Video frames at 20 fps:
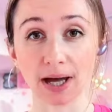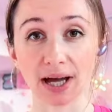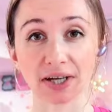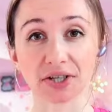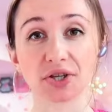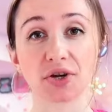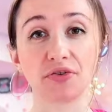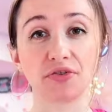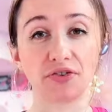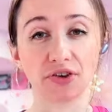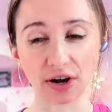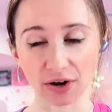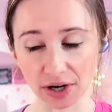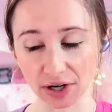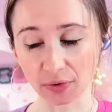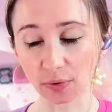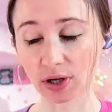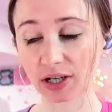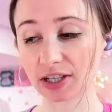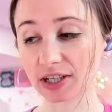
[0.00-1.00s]
bags are
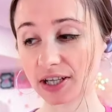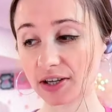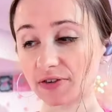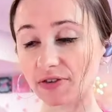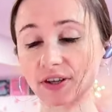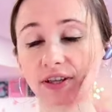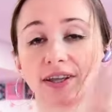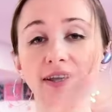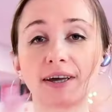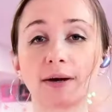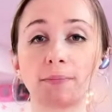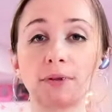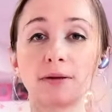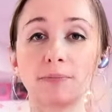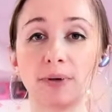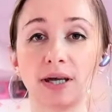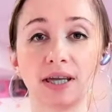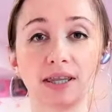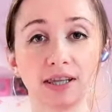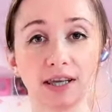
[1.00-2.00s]
very quickly filling up
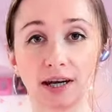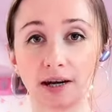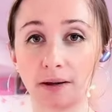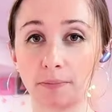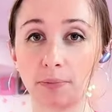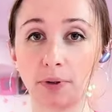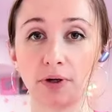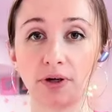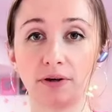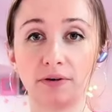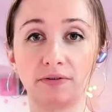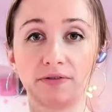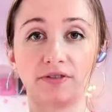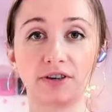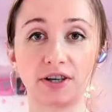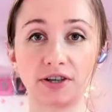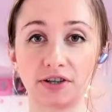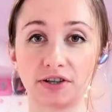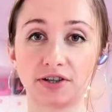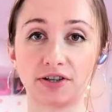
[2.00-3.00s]
the bin that I put
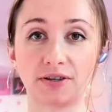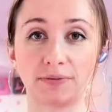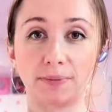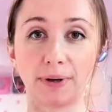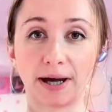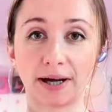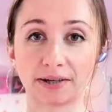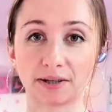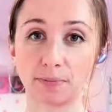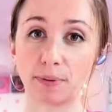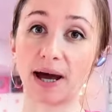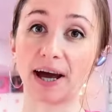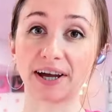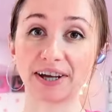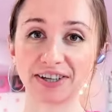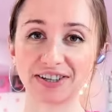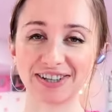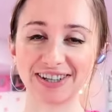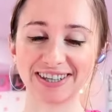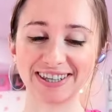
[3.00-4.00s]
finished packed
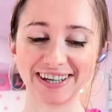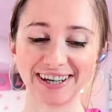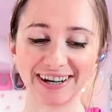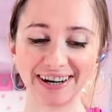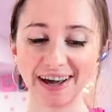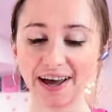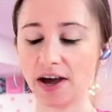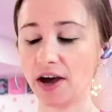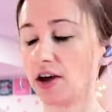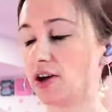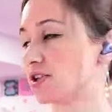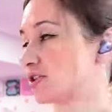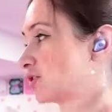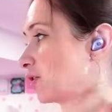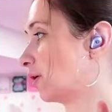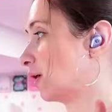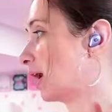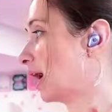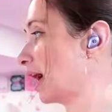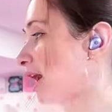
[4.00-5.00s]
packages in.
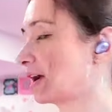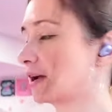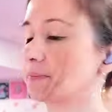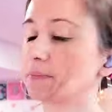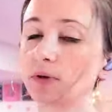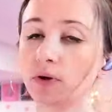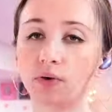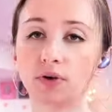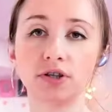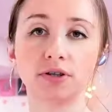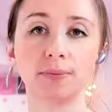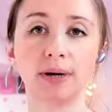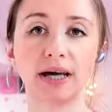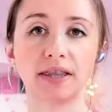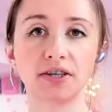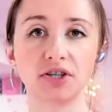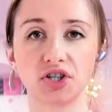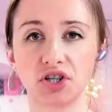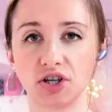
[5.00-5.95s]
So I am going to buy the